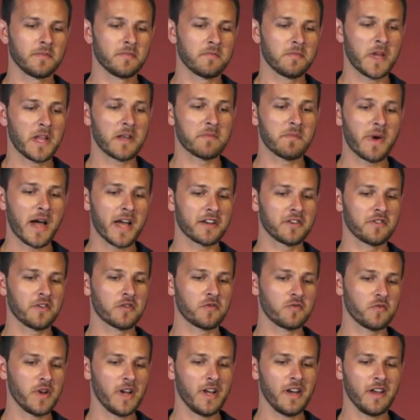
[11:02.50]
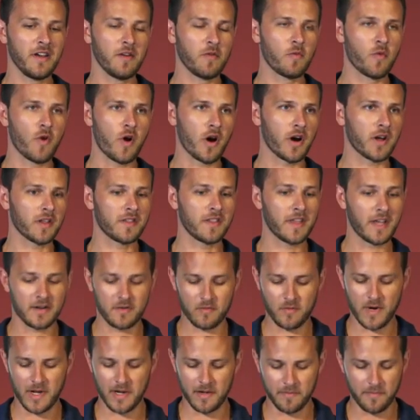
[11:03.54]
it might not really work that
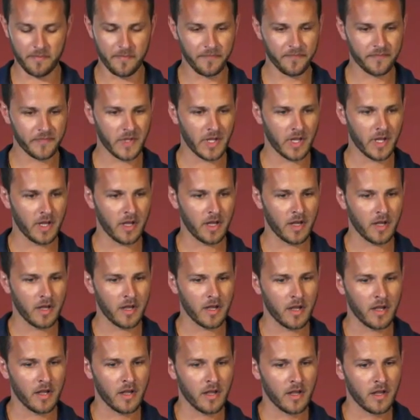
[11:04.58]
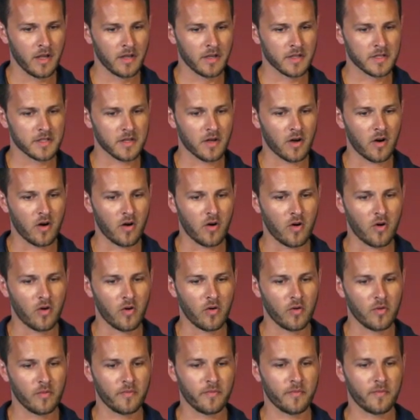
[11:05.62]
well.
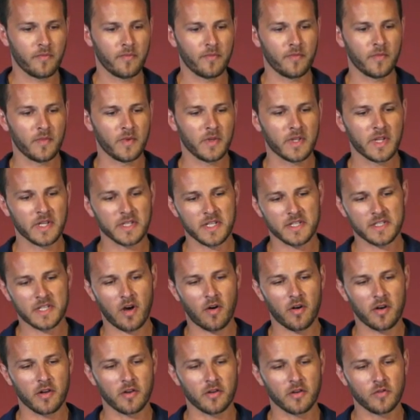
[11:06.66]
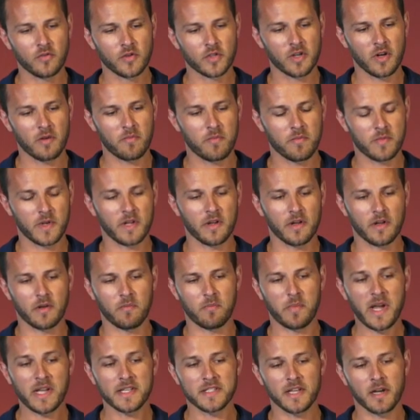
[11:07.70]
So this is how the usual, the
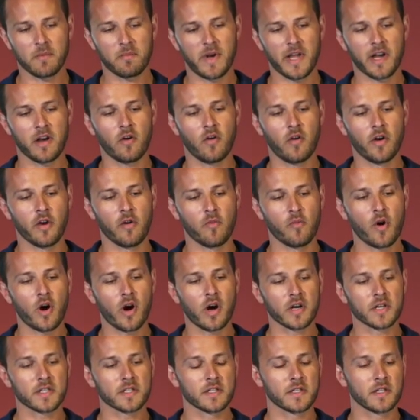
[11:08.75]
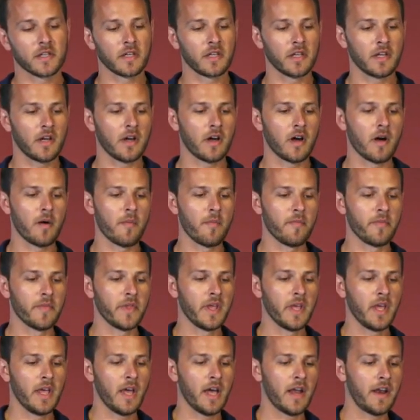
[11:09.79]
basic blackholing works. Um,
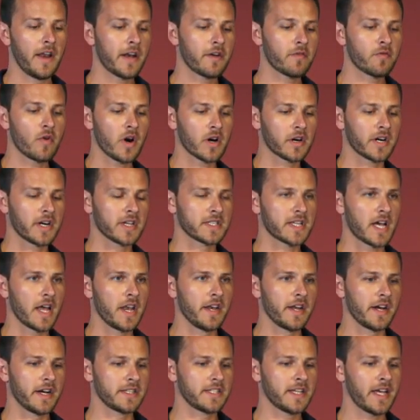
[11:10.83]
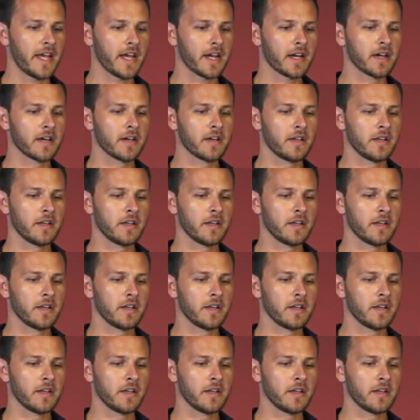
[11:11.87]
a network that is under attack,